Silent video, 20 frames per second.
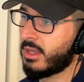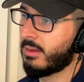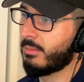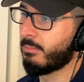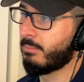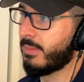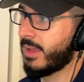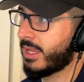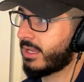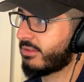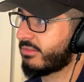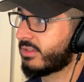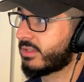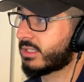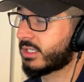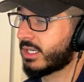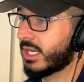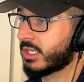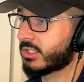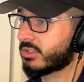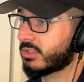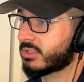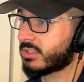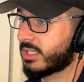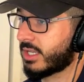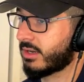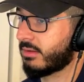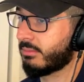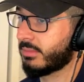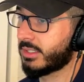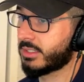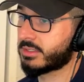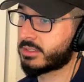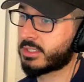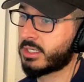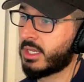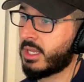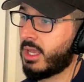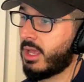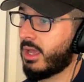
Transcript: Bank of International Settlements.